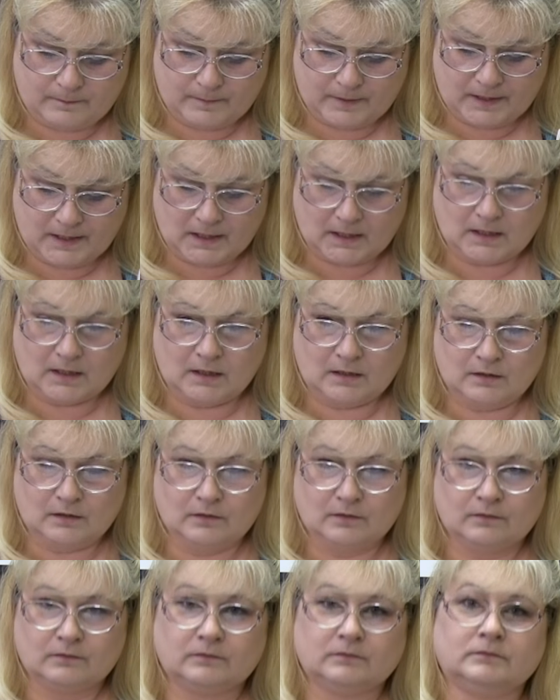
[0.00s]
and begin
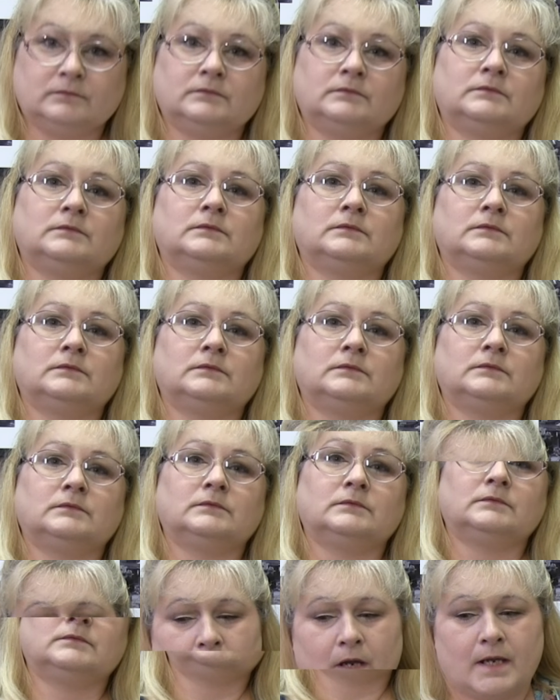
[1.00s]
anew.
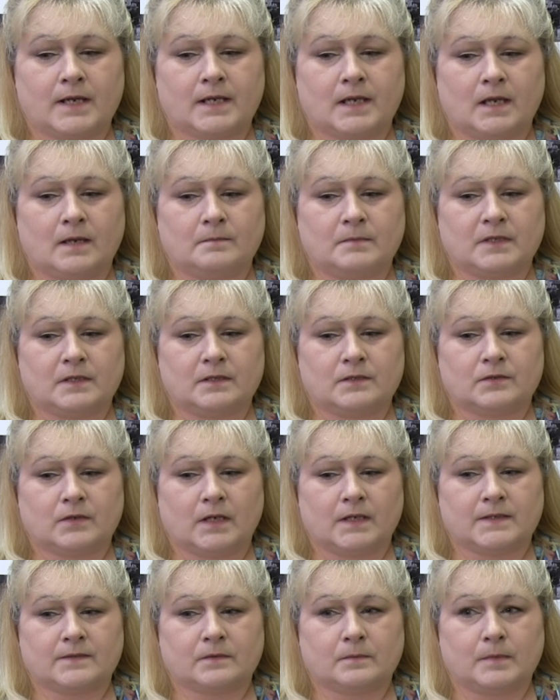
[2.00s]
Before I came to the
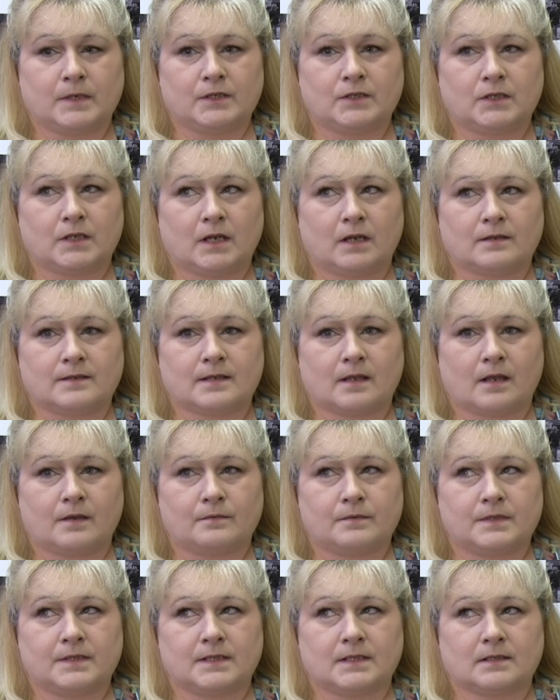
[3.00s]
Transformation House, I
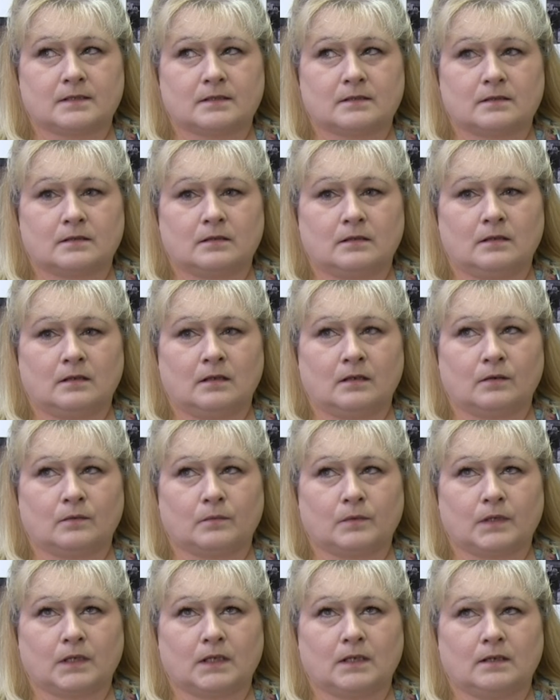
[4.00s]
was in a
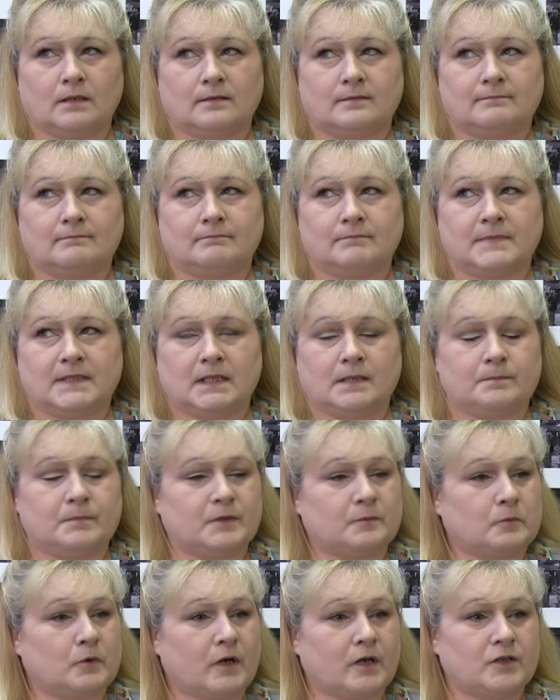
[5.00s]
really deep
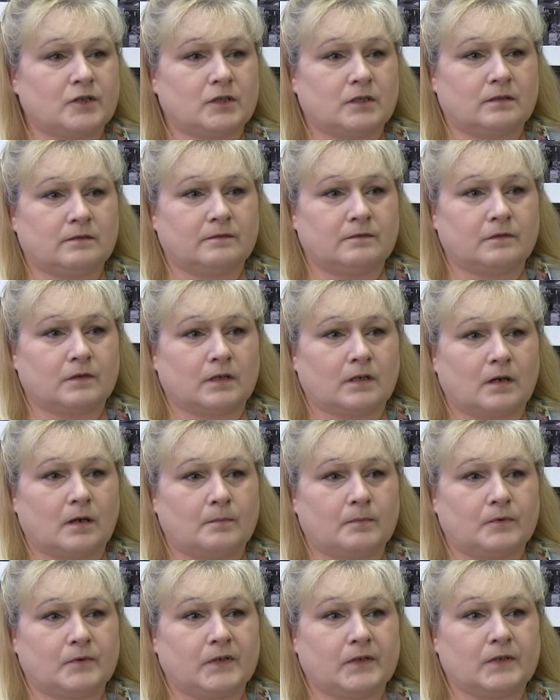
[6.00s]
depression for a
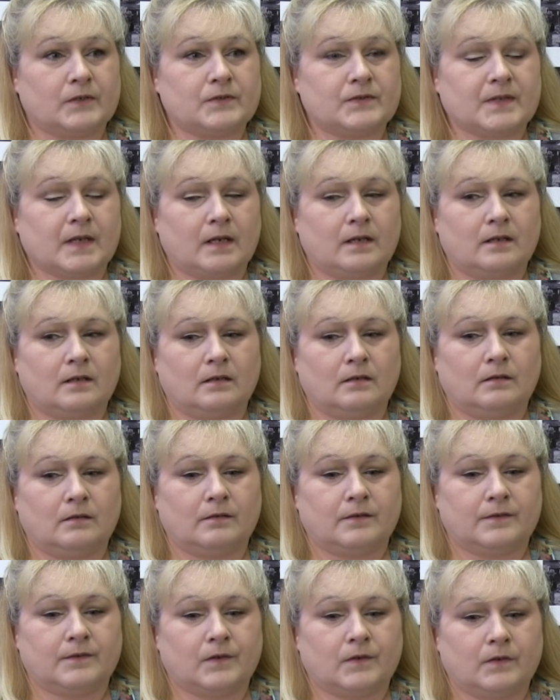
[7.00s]
couple years. I
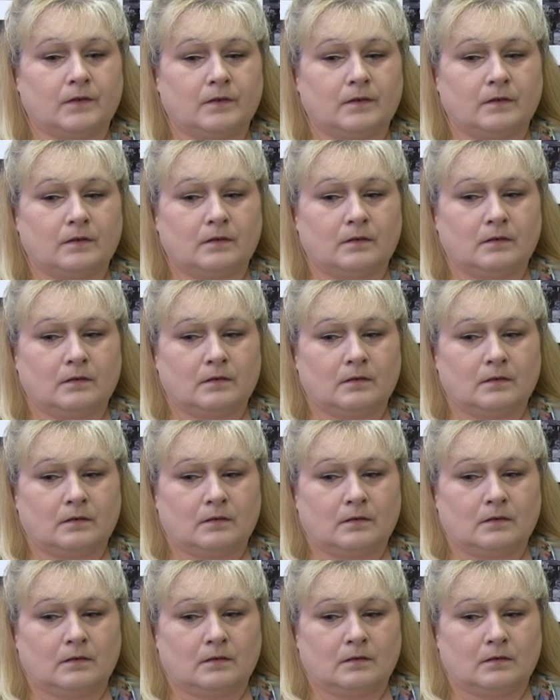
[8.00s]
didn't
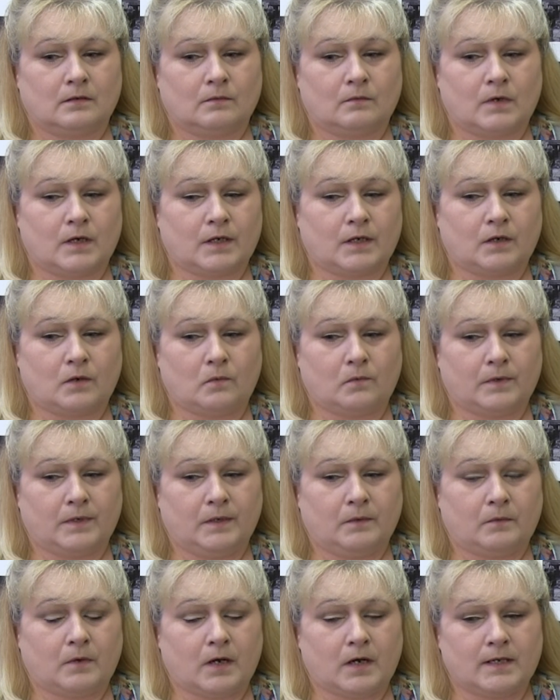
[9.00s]
want to go
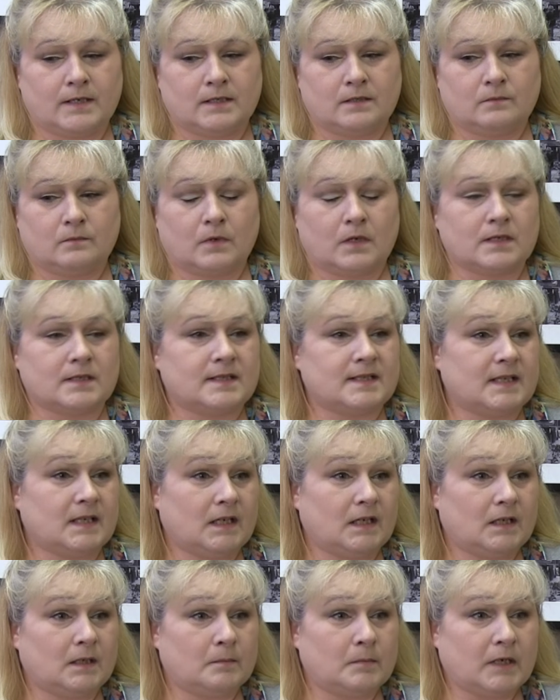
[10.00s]
anywhere. I didn't want to
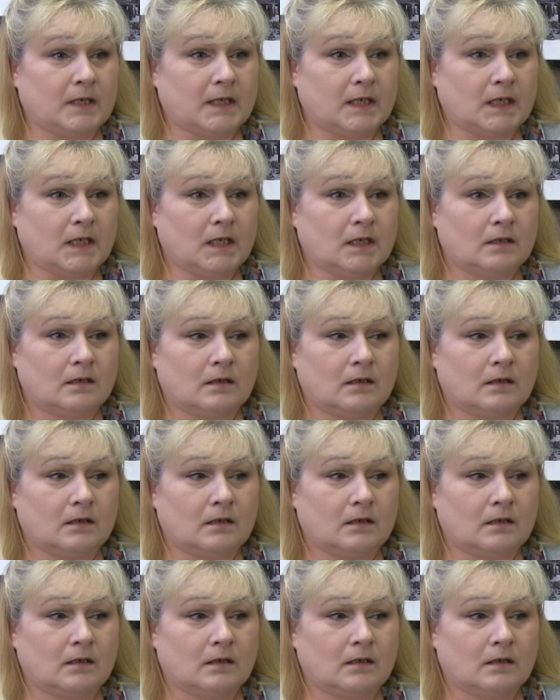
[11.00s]
see anybody.